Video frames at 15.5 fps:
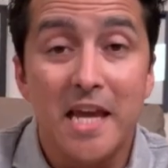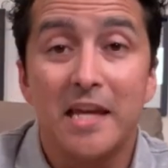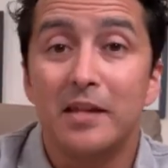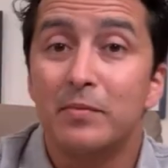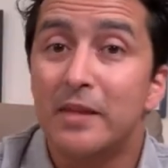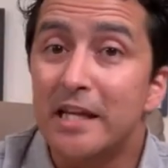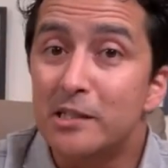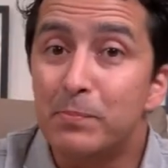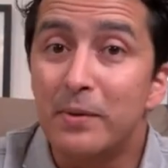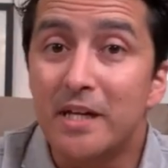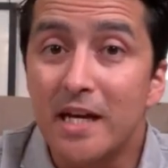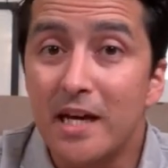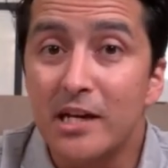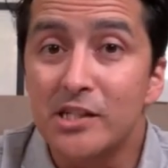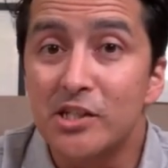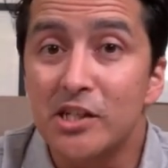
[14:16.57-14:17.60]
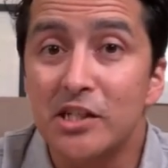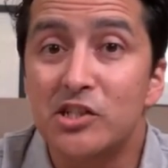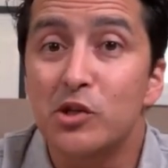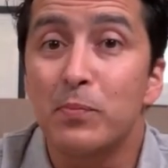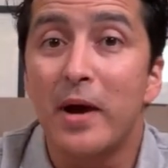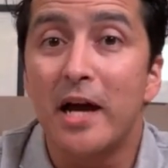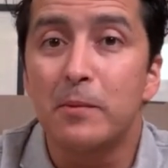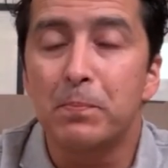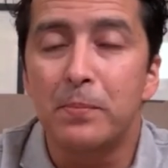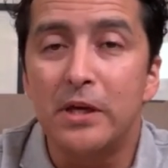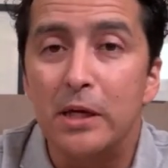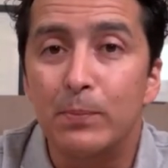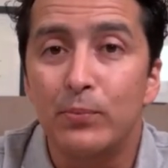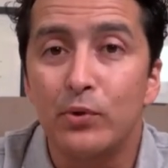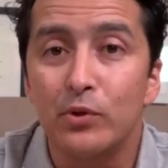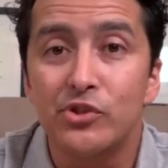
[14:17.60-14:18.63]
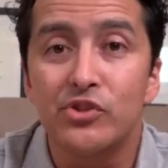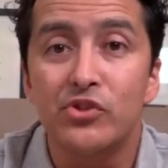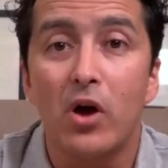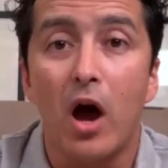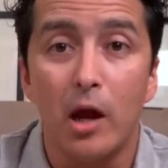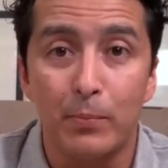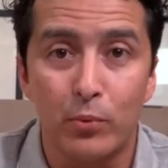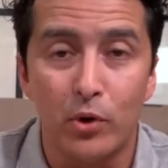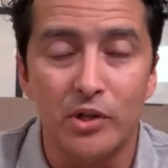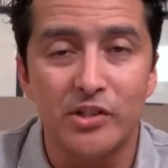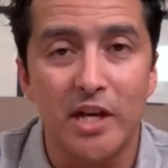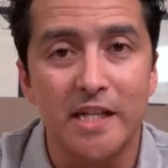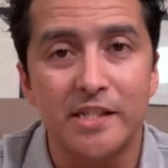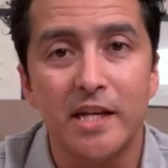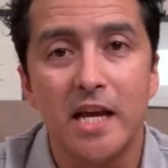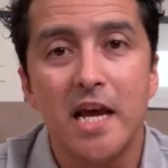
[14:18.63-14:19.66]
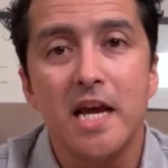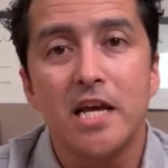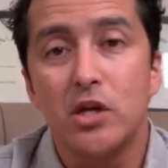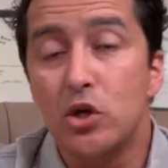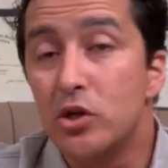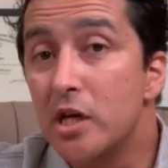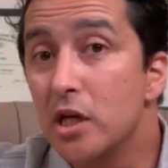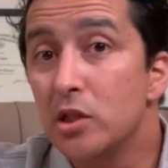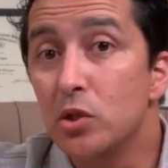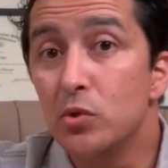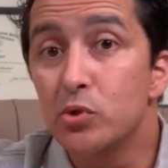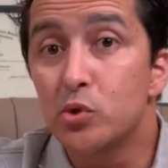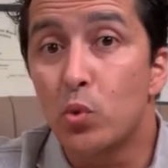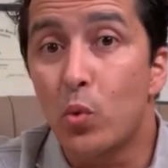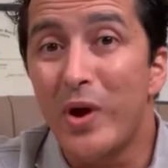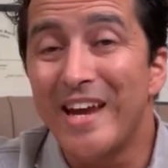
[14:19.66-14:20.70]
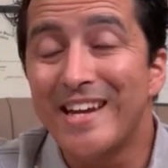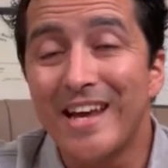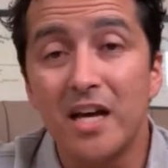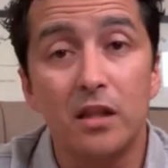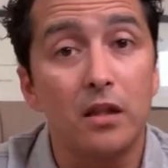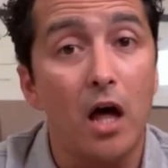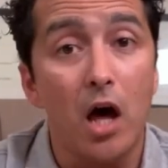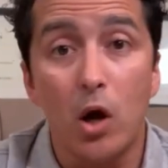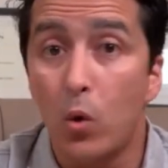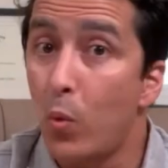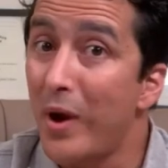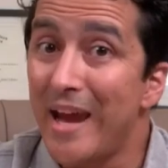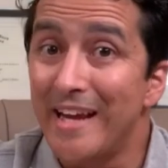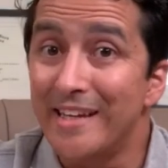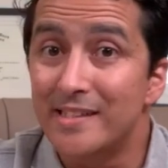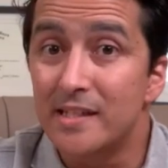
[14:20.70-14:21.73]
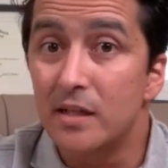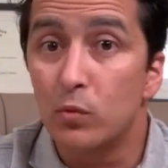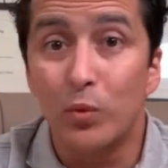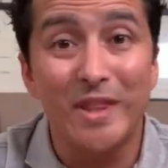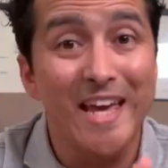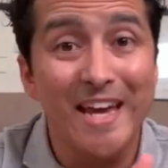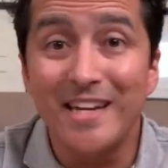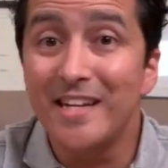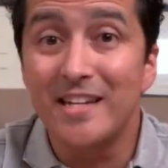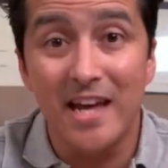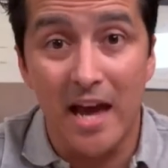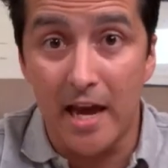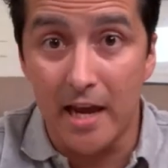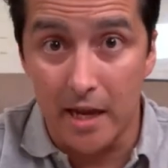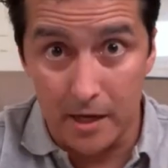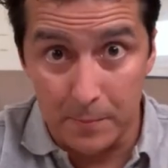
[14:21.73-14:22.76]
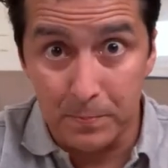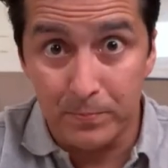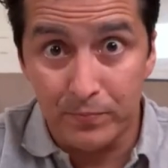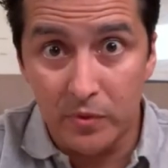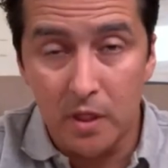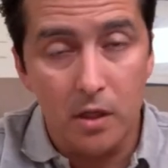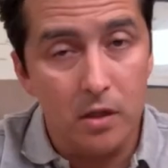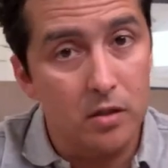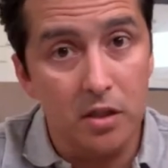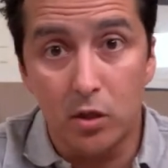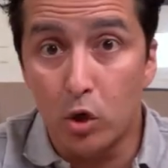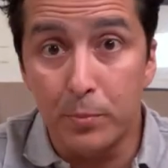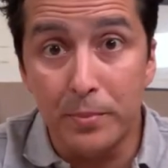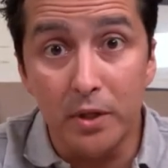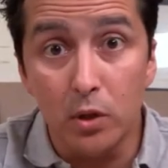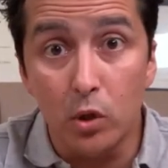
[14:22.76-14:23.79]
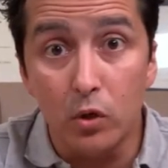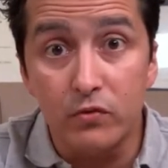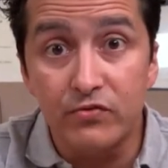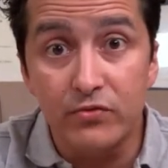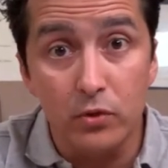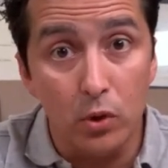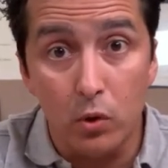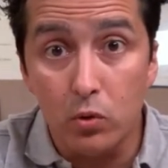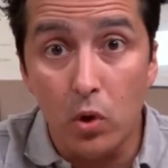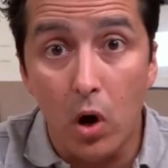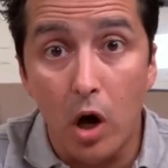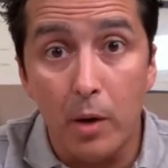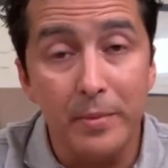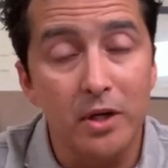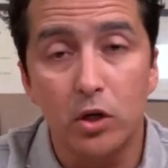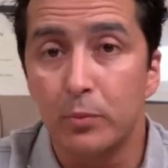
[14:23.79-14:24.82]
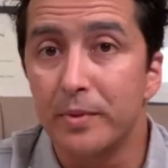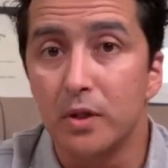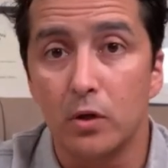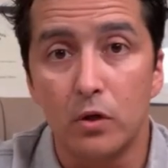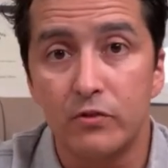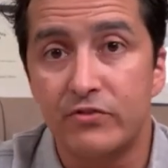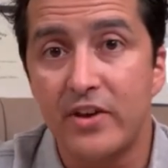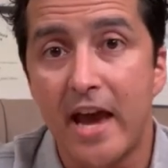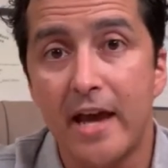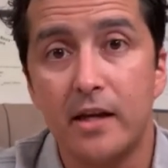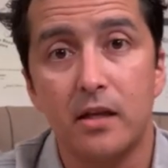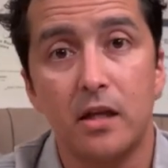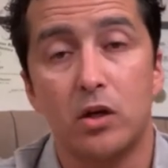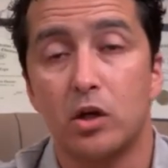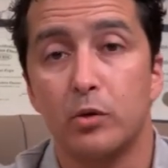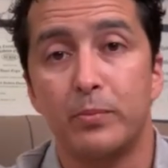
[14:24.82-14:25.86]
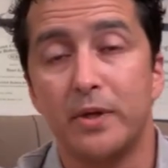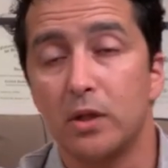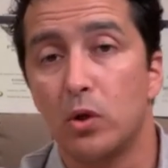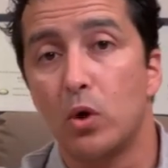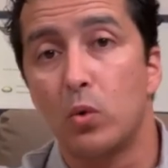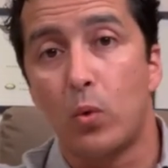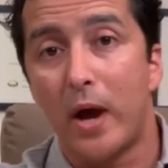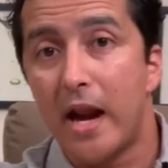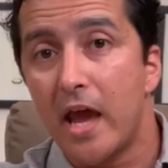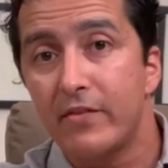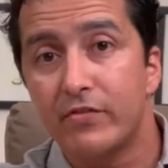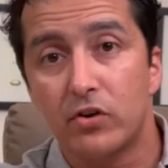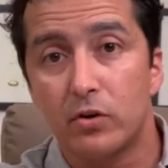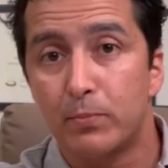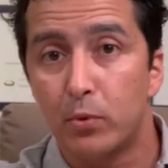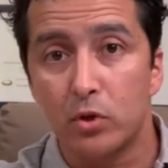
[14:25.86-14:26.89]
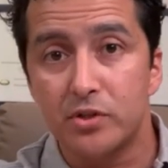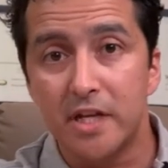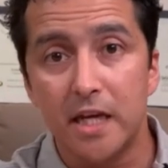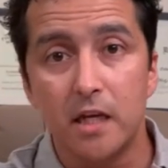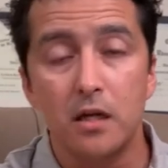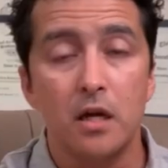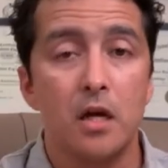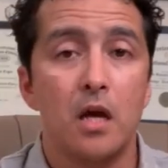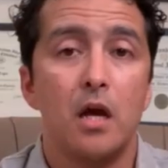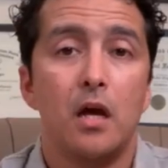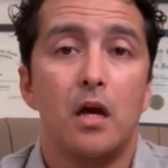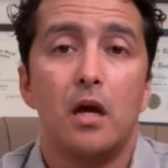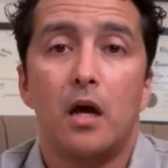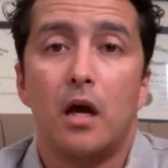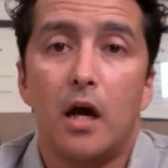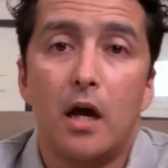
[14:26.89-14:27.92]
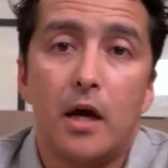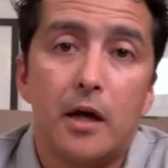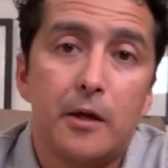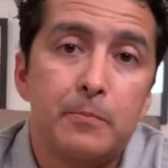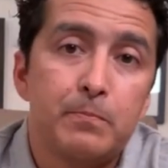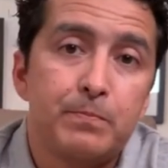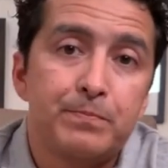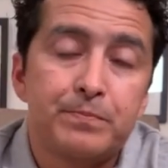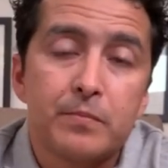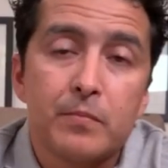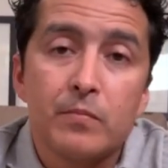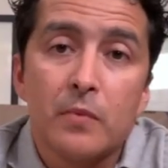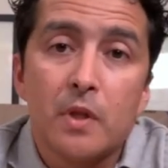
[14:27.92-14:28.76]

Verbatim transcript: That's because it's about people's thought process. You can lose weight, a lot of weight, with any diet. It could be low low carb, it could be low fat, it could be low whatever protein. Um,